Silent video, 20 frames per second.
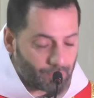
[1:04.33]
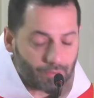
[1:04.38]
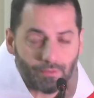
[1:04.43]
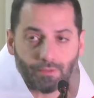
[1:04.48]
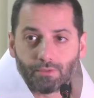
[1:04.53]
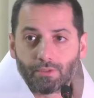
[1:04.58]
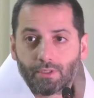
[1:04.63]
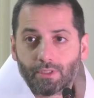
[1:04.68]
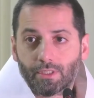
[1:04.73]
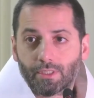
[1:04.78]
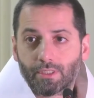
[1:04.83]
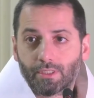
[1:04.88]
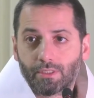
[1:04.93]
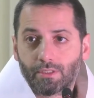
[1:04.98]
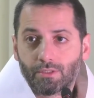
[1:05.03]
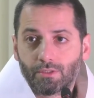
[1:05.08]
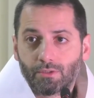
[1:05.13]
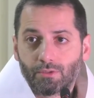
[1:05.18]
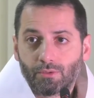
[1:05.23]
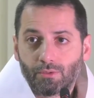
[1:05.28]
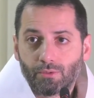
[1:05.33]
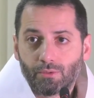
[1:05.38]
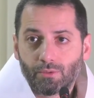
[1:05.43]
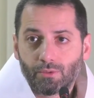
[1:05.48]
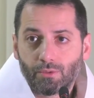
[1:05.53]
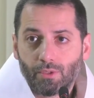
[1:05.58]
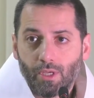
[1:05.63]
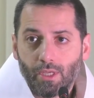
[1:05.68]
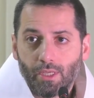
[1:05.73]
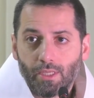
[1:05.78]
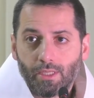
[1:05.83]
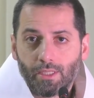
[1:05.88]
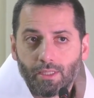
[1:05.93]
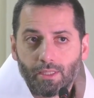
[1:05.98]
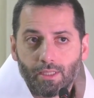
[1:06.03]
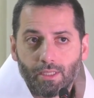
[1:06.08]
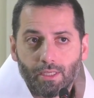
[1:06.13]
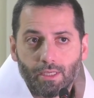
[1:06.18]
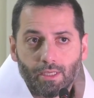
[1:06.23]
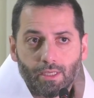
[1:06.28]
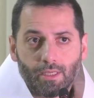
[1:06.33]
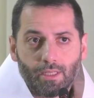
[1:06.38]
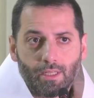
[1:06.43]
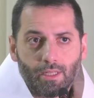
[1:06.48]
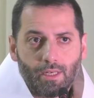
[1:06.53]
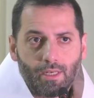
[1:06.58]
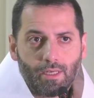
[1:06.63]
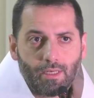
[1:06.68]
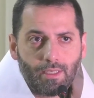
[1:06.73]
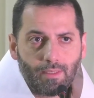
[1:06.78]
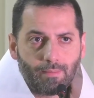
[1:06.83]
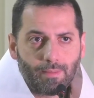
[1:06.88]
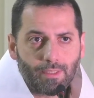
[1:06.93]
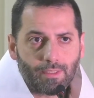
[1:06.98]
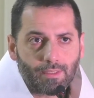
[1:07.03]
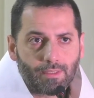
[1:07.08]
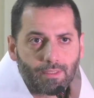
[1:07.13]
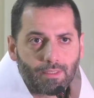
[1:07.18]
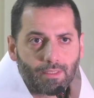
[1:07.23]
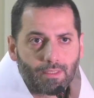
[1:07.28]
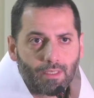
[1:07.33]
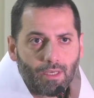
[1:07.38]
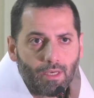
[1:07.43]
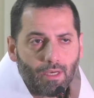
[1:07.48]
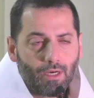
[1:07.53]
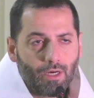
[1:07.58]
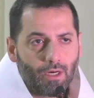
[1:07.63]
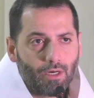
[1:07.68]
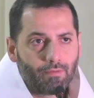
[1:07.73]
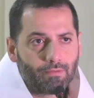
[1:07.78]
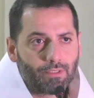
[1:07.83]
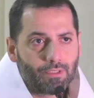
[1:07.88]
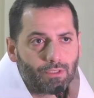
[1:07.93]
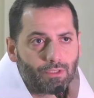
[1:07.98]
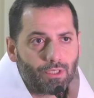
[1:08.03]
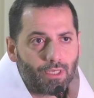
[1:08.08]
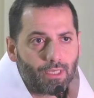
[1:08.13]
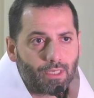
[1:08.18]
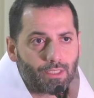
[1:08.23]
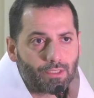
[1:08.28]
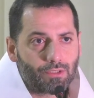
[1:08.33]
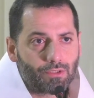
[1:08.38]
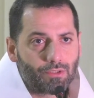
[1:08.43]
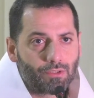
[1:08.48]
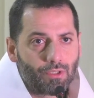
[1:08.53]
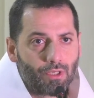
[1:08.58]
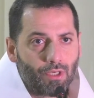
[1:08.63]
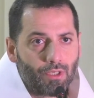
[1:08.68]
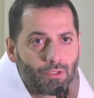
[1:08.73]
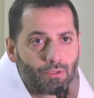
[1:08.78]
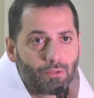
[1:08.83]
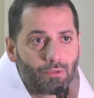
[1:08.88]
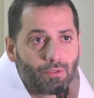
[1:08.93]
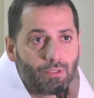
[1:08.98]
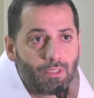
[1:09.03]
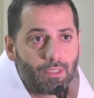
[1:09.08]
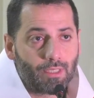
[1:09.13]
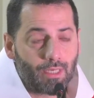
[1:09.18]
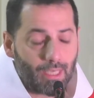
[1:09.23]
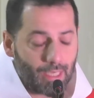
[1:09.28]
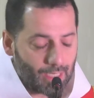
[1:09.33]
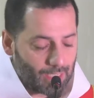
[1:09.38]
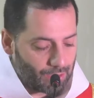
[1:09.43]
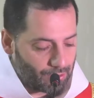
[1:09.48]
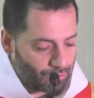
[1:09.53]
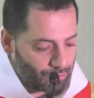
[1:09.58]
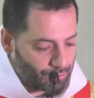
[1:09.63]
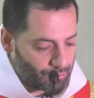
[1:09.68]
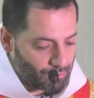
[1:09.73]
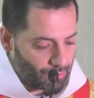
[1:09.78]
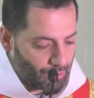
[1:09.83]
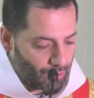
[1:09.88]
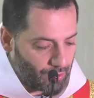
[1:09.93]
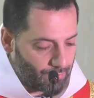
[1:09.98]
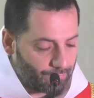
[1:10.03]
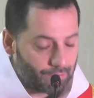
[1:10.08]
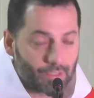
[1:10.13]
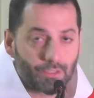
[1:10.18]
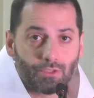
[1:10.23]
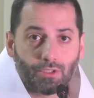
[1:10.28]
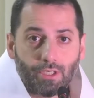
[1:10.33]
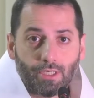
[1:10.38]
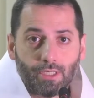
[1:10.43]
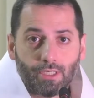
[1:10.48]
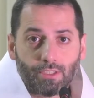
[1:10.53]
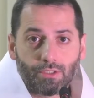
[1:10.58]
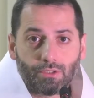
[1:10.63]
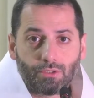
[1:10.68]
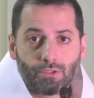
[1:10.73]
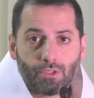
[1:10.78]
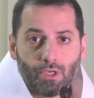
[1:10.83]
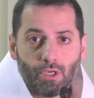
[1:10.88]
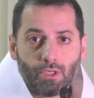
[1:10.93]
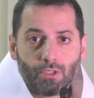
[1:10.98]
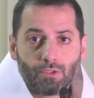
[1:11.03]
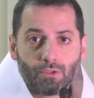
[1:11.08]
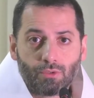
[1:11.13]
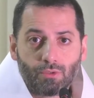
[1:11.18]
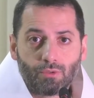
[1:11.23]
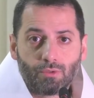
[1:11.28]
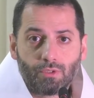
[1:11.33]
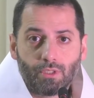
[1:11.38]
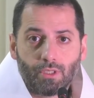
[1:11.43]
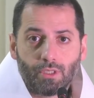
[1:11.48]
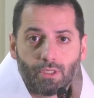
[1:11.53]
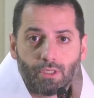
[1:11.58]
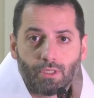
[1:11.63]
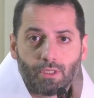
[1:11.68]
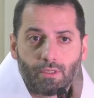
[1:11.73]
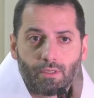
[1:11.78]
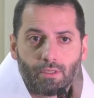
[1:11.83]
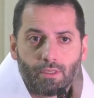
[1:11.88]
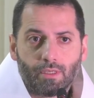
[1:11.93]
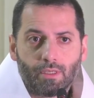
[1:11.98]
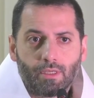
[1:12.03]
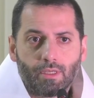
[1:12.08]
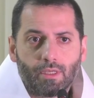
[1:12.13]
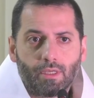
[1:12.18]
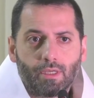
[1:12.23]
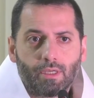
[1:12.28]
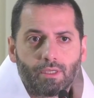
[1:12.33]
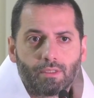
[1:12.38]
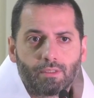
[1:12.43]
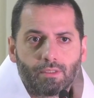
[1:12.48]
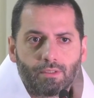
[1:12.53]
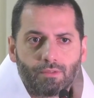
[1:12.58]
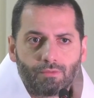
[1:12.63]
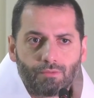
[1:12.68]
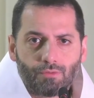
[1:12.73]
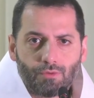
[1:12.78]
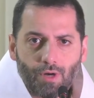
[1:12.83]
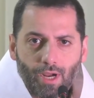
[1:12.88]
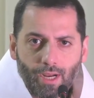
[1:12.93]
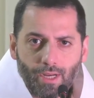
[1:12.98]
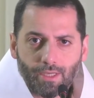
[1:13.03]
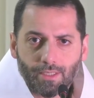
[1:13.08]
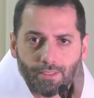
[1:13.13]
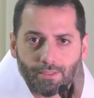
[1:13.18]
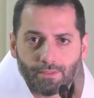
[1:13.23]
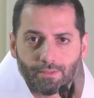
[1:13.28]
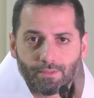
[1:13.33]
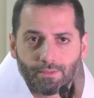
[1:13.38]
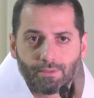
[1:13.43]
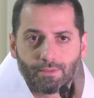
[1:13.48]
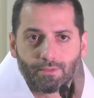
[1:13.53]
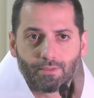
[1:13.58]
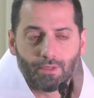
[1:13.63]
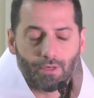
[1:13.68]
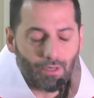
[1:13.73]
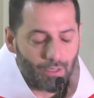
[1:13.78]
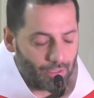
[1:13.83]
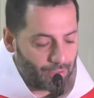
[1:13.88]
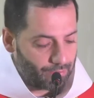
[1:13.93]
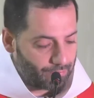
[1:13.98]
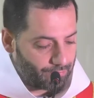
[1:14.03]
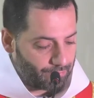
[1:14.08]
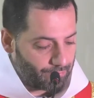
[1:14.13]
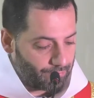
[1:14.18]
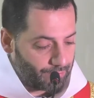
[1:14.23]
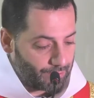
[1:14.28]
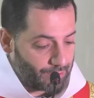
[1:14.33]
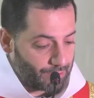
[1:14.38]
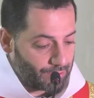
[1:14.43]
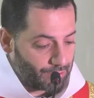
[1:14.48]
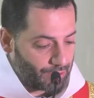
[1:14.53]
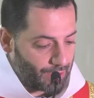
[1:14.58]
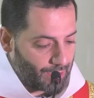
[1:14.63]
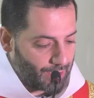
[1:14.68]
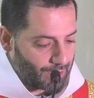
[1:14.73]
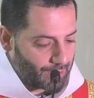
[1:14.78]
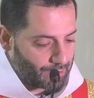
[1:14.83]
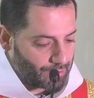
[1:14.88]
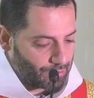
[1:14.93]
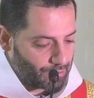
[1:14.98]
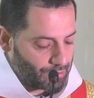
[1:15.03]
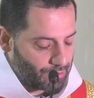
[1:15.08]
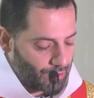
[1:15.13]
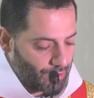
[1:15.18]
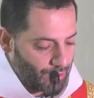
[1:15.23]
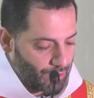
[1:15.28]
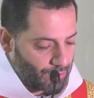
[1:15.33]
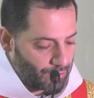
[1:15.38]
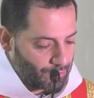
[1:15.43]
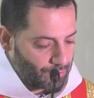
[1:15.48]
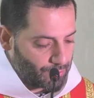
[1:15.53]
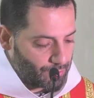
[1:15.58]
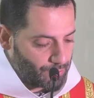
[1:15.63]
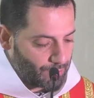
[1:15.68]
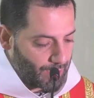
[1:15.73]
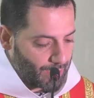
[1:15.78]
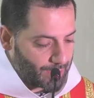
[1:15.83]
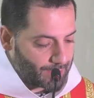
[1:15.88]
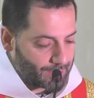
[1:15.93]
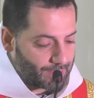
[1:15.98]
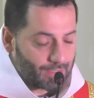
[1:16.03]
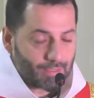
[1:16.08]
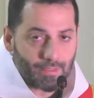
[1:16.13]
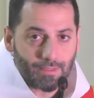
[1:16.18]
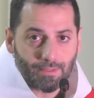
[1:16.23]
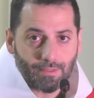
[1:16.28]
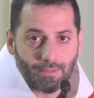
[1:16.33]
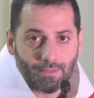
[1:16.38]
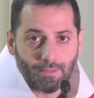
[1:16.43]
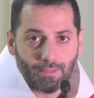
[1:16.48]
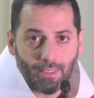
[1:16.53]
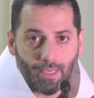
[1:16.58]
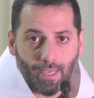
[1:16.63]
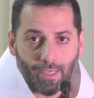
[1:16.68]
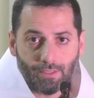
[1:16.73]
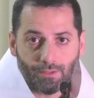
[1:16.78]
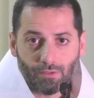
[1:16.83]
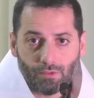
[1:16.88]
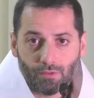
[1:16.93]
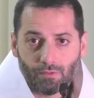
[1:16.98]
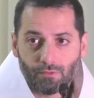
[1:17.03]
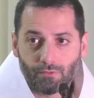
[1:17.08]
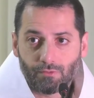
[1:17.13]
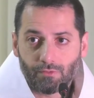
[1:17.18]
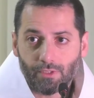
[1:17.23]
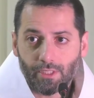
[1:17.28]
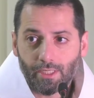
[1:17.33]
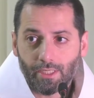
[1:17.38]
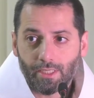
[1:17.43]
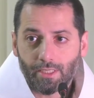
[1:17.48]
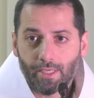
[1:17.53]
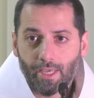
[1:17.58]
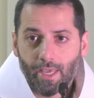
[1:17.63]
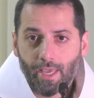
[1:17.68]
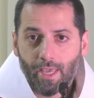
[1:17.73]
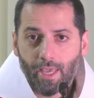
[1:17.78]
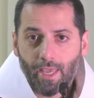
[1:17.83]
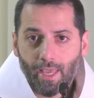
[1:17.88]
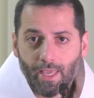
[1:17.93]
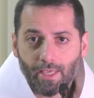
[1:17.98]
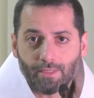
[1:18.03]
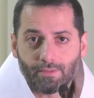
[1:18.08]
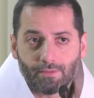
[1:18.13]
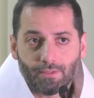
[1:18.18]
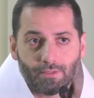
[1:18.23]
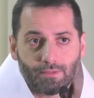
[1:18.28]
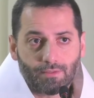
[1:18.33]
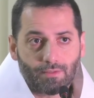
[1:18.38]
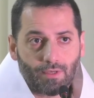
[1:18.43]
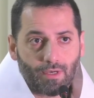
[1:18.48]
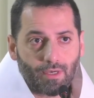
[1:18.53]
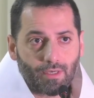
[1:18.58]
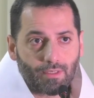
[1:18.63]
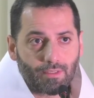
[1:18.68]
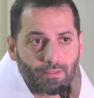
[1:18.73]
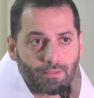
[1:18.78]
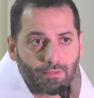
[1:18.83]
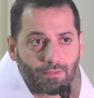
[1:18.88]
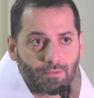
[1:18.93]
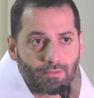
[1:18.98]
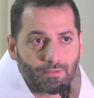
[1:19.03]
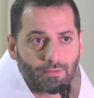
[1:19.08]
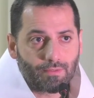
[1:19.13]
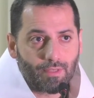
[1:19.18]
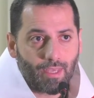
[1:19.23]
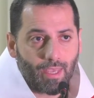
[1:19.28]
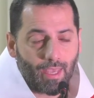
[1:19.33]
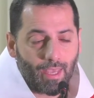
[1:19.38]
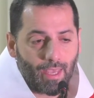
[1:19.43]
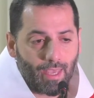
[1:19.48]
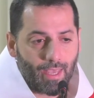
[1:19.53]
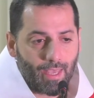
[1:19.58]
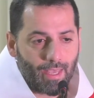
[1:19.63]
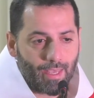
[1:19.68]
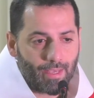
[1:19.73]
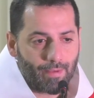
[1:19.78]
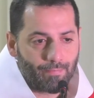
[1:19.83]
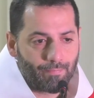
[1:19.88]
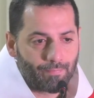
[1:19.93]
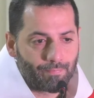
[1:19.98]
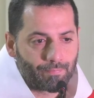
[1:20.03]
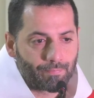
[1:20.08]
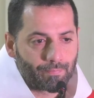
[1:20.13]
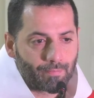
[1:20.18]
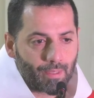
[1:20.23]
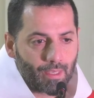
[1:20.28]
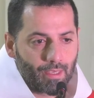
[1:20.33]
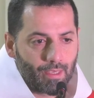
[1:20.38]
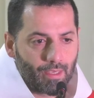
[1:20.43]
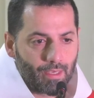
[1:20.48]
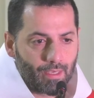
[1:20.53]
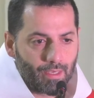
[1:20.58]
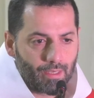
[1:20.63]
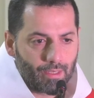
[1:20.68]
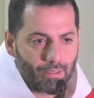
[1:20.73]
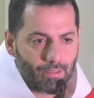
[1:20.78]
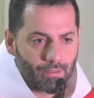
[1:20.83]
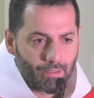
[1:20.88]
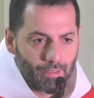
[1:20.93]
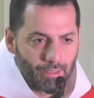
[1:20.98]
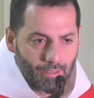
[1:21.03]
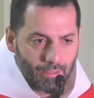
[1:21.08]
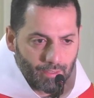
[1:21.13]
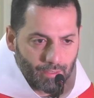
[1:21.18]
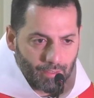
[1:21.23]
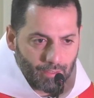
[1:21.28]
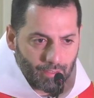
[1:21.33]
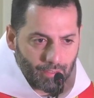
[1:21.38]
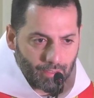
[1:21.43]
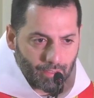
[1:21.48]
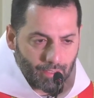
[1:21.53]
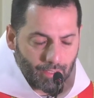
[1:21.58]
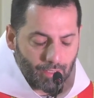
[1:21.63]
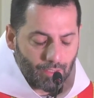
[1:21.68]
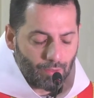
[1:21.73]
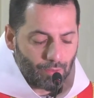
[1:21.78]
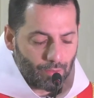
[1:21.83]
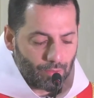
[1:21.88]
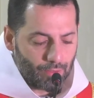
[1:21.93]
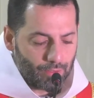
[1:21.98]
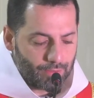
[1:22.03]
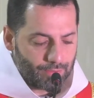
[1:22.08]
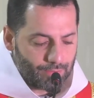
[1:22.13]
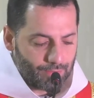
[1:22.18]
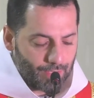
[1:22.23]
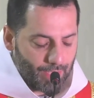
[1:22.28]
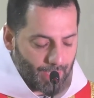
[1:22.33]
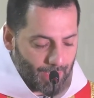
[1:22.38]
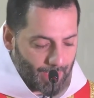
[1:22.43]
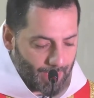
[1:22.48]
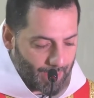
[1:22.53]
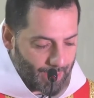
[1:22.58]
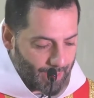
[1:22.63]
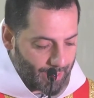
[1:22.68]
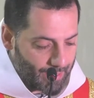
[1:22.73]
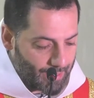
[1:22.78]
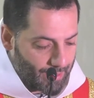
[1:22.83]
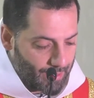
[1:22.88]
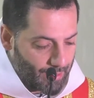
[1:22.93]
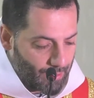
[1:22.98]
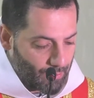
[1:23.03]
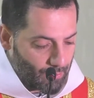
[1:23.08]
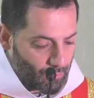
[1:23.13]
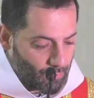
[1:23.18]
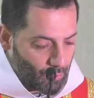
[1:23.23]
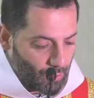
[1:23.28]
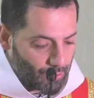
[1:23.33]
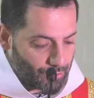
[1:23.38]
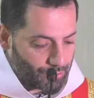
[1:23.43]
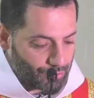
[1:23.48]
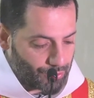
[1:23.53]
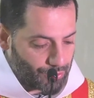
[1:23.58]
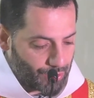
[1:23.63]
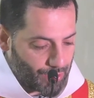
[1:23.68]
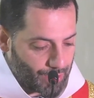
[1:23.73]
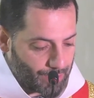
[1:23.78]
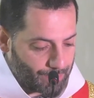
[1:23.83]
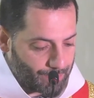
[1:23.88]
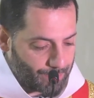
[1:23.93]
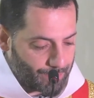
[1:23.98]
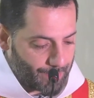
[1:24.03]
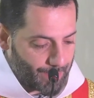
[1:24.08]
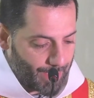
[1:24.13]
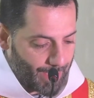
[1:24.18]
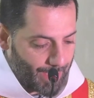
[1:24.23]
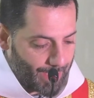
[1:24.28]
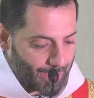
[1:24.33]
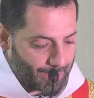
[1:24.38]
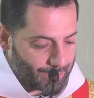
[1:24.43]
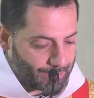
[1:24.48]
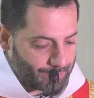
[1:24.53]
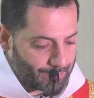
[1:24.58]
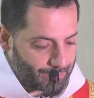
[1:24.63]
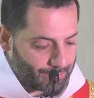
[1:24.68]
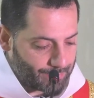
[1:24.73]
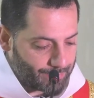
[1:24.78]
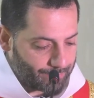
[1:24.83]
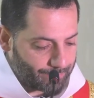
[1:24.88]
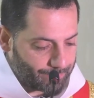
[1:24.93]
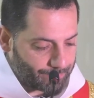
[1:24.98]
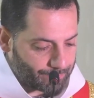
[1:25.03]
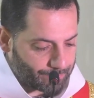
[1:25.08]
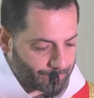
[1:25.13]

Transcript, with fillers: contrary to the liberty of the Church, to the nature of the Church, to the uh, right of the Church to exist and to freely exercise her uh, uh, cult, her worship, and,